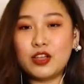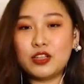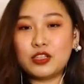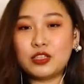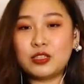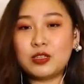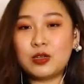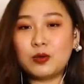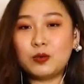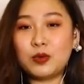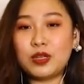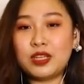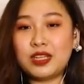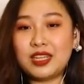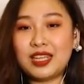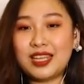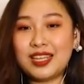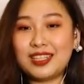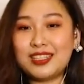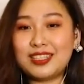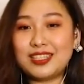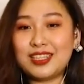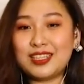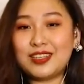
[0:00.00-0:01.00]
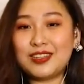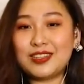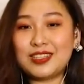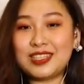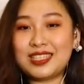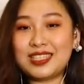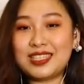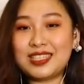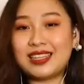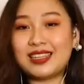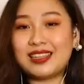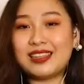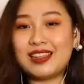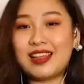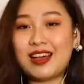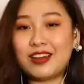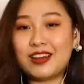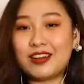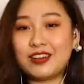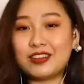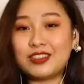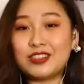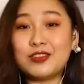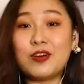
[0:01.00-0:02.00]
So we need to use that
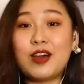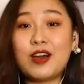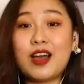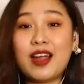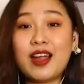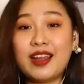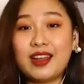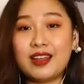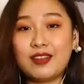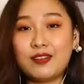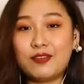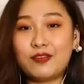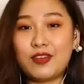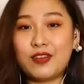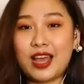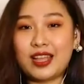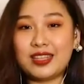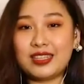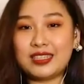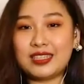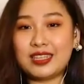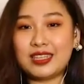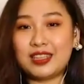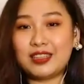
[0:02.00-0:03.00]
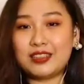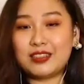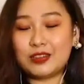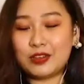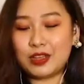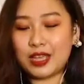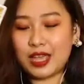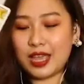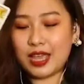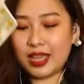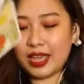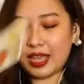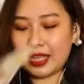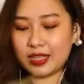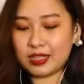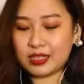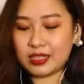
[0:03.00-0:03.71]
luck to our advantage, okay,